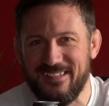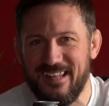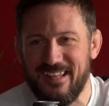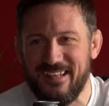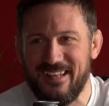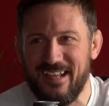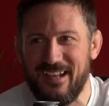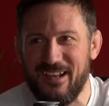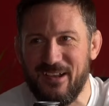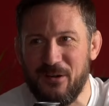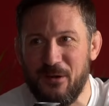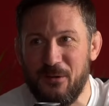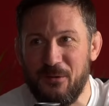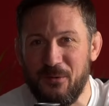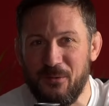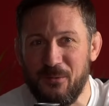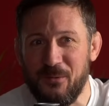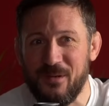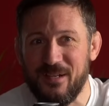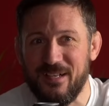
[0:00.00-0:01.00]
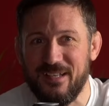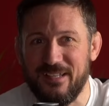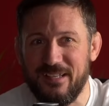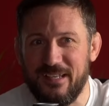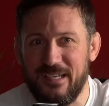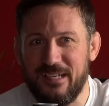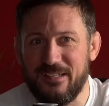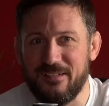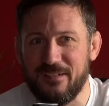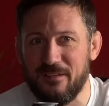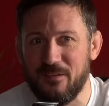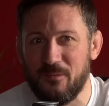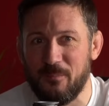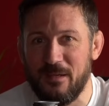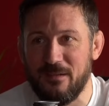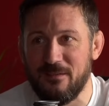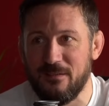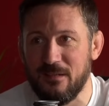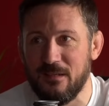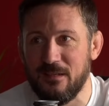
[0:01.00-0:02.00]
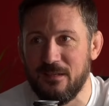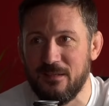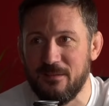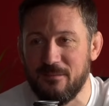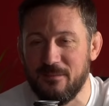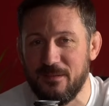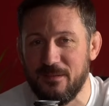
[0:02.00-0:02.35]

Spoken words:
a decade or two, Hickson is basically,